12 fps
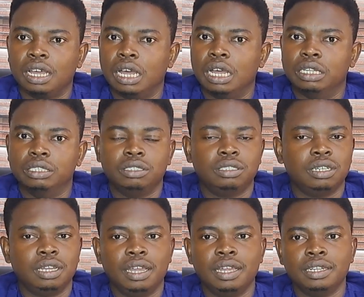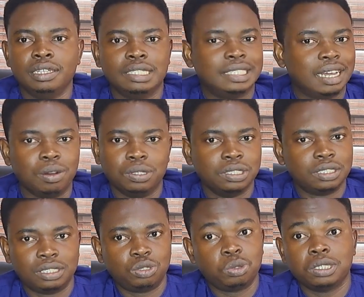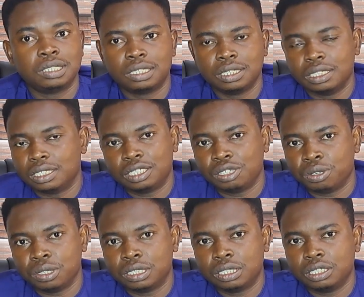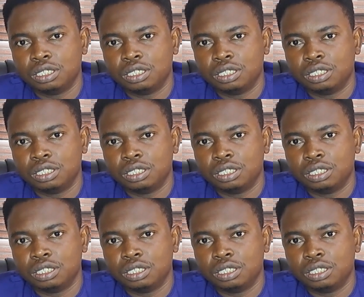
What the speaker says: and that was serious.